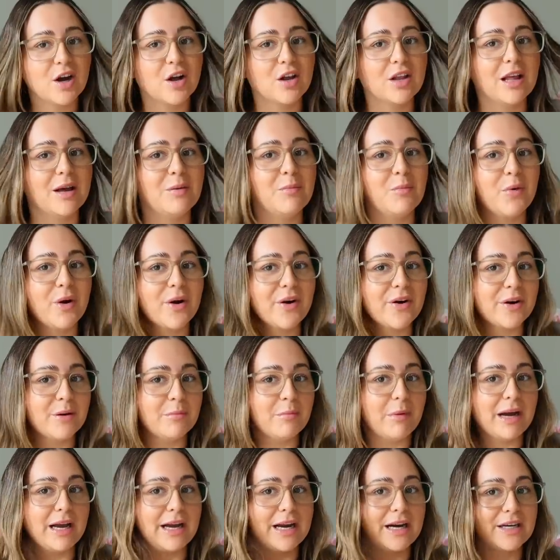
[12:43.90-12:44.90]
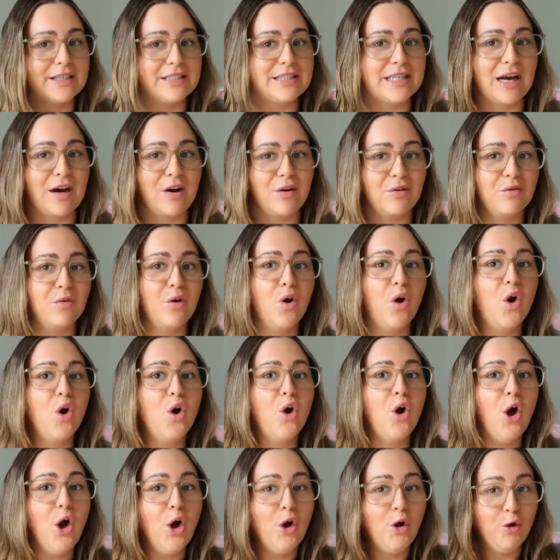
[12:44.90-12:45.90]
y'all, I'm wearing my hair down
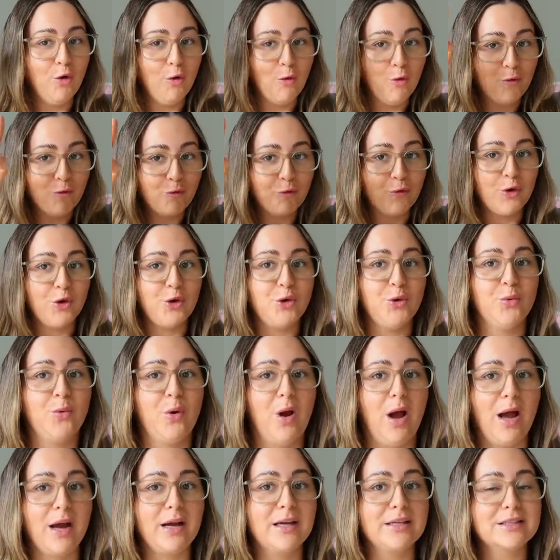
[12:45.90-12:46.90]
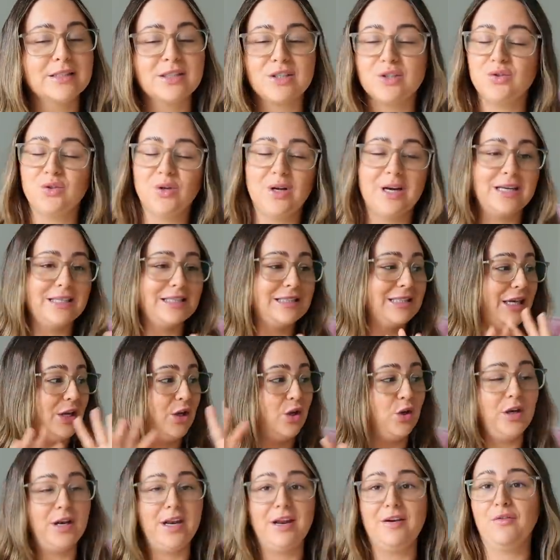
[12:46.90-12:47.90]
for you guys because you guys
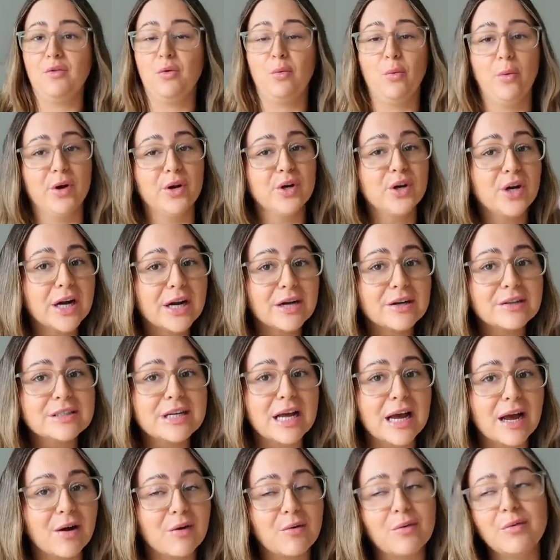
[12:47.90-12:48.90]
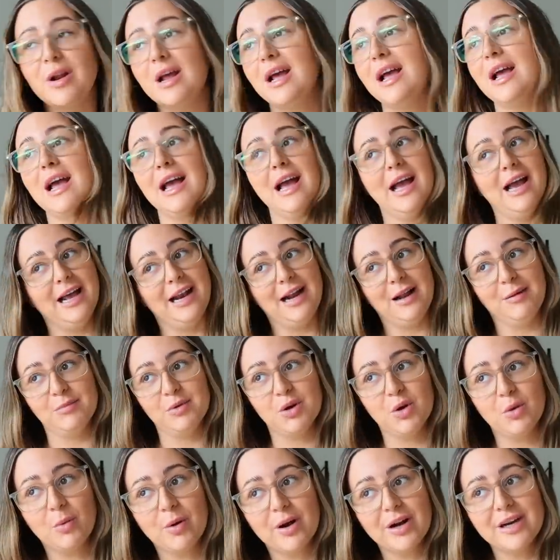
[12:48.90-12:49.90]
say you never wear hair down and I'm
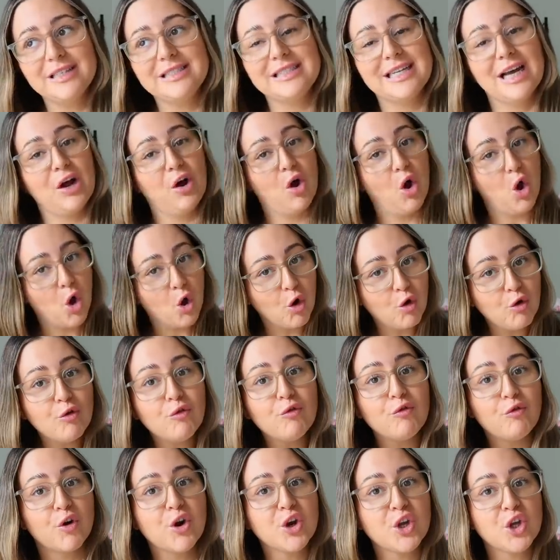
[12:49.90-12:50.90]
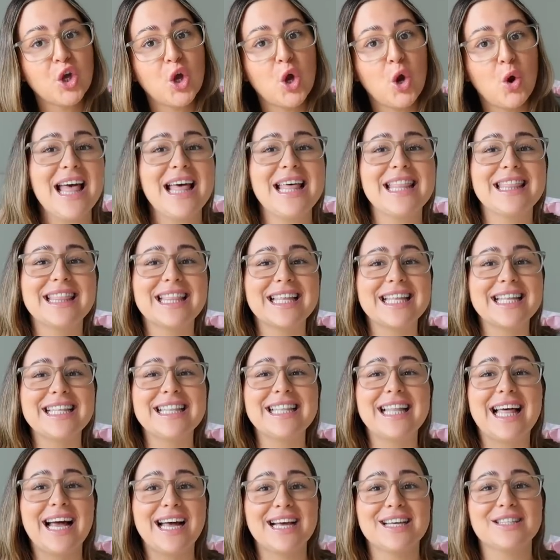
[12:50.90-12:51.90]
going to wear it down the
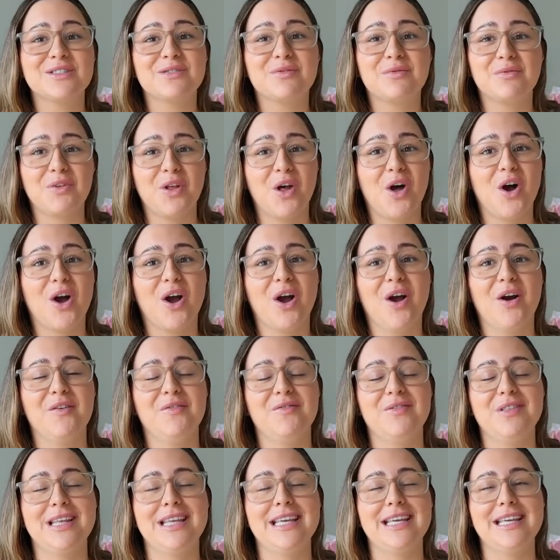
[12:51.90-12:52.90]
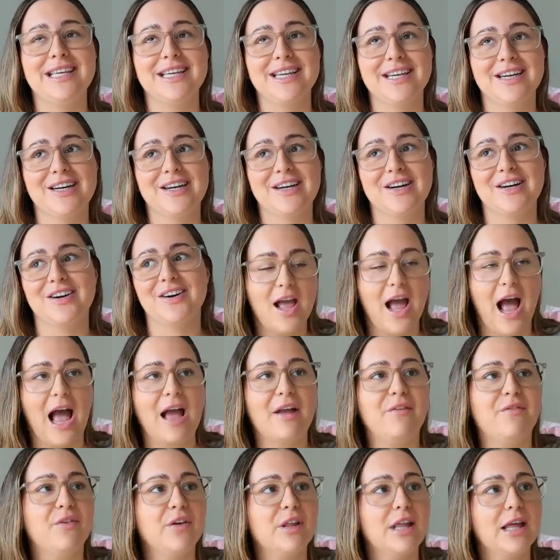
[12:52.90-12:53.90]
last vlog of the year.
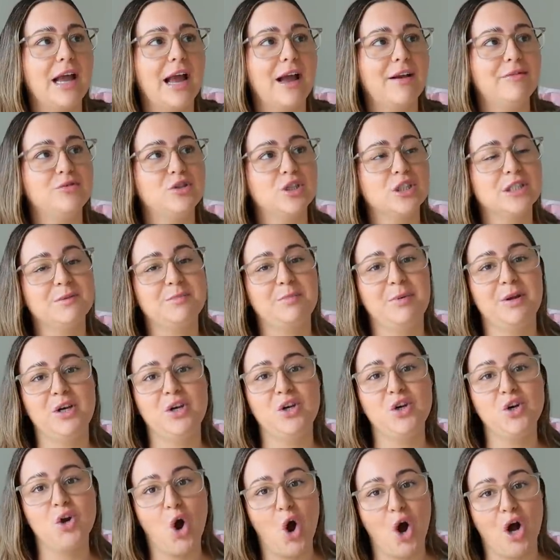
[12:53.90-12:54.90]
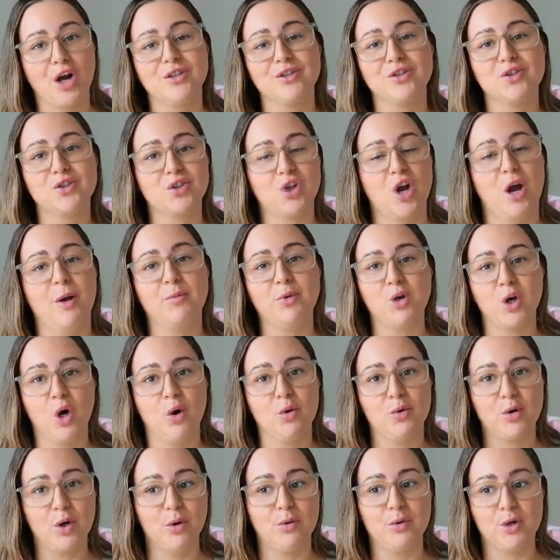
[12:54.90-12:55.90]
I feel like I've just been non-stop
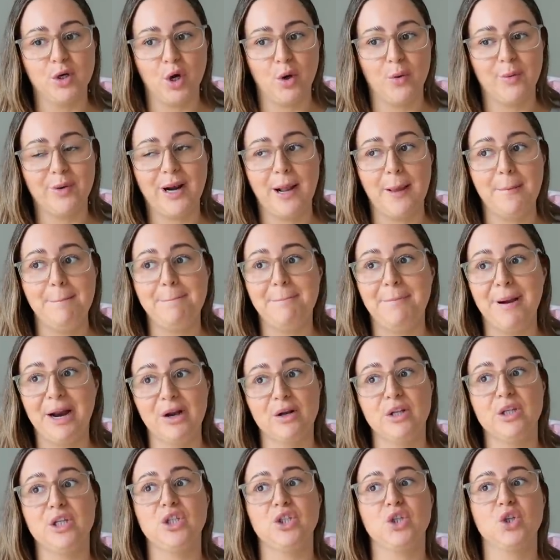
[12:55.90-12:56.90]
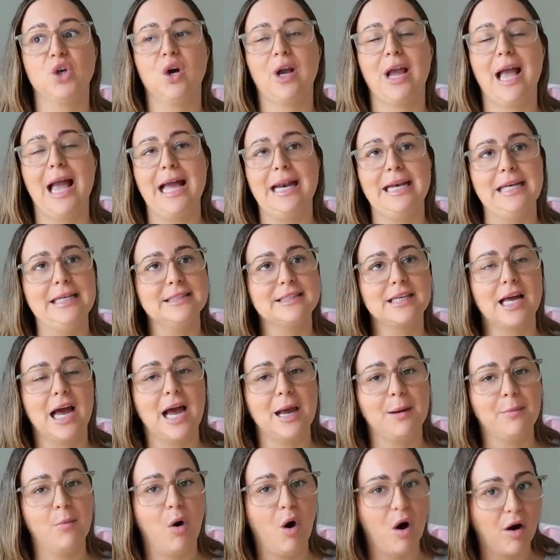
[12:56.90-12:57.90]
go go go and I barely took any
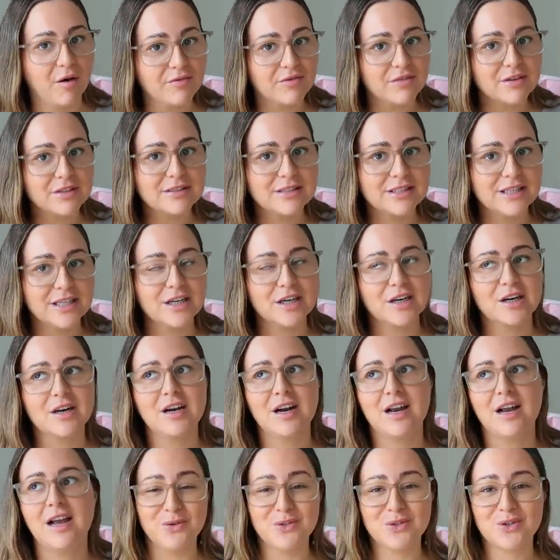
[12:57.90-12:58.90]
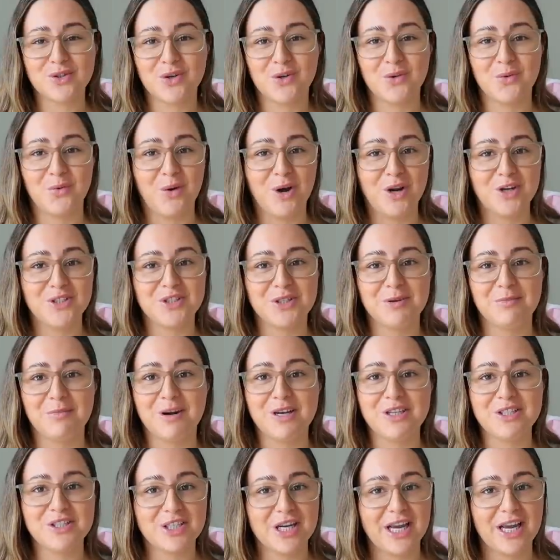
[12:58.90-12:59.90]
time off this year. If you started watching
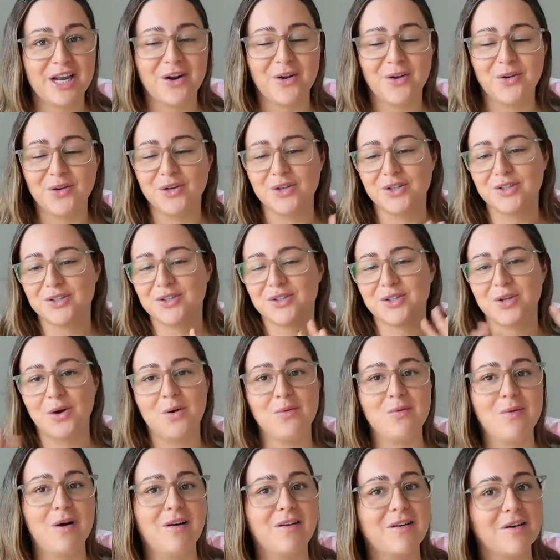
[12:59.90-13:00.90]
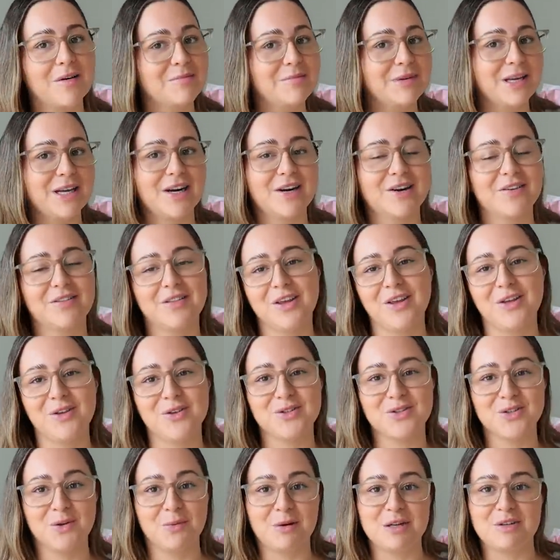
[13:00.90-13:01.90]
my channel, you're so welcome here. Thank
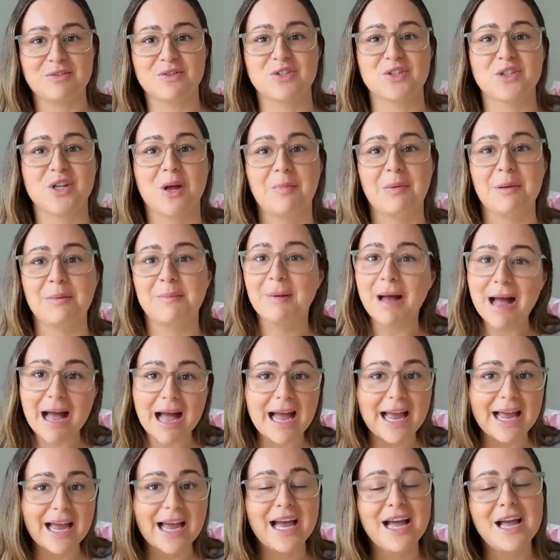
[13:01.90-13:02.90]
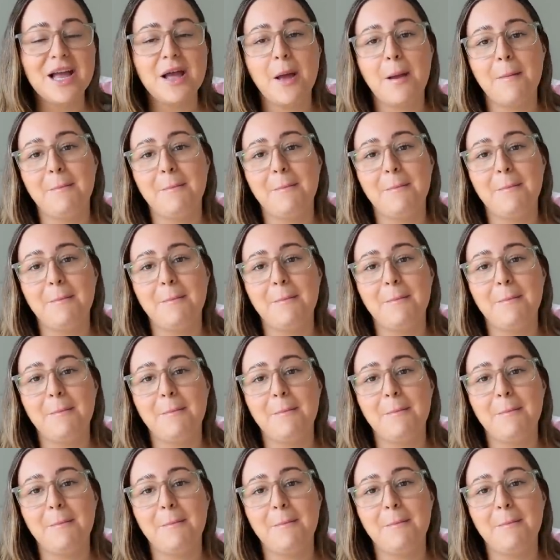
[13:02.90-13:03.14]
you so much for stopping by.